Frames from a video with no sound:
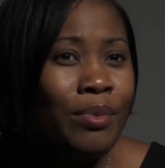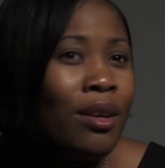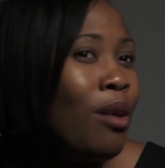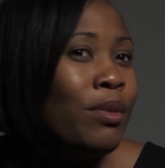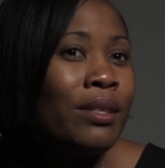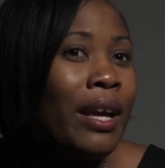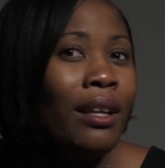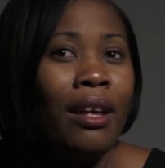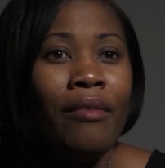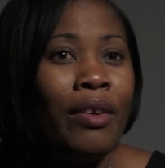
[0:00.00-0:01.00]
was almost like
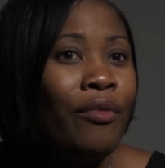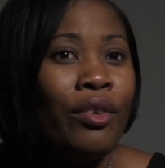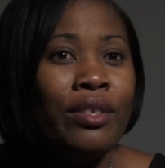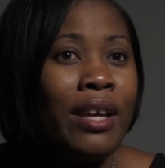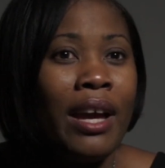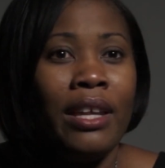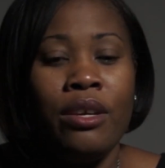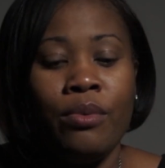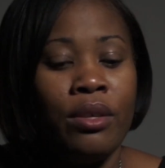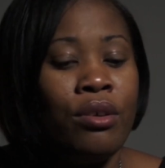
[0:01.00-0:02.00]
love at first sight. He was